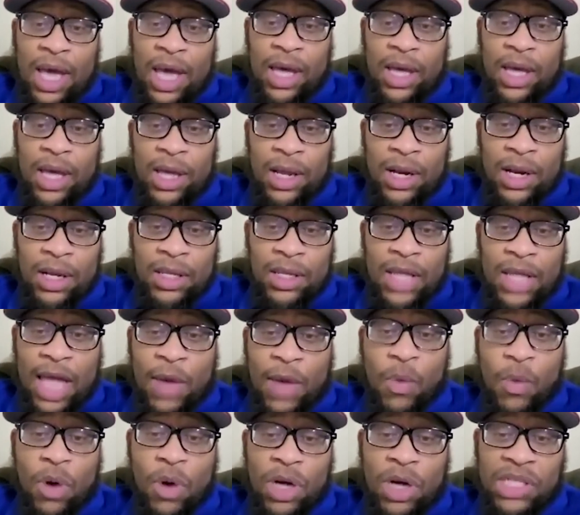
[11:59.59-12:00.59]

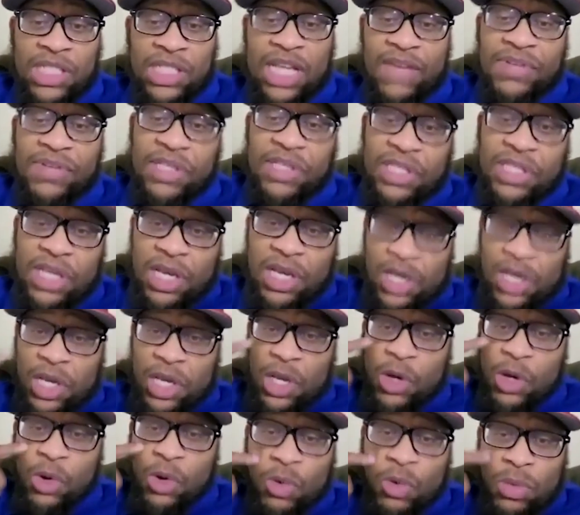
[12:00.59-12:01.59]
and they won a
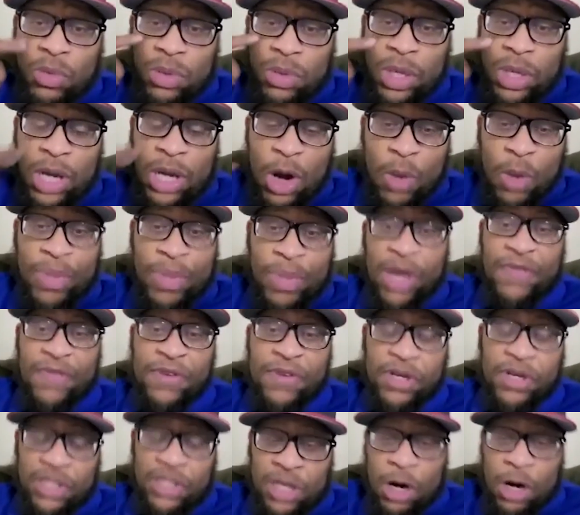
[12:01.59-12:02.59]
17U,
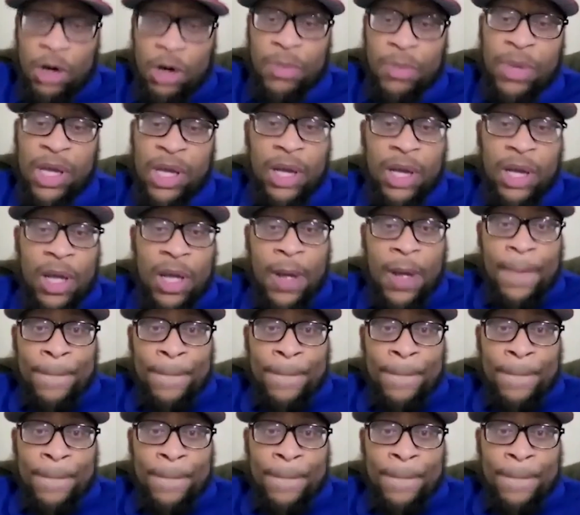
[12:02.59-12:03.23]
Bigfoot tournament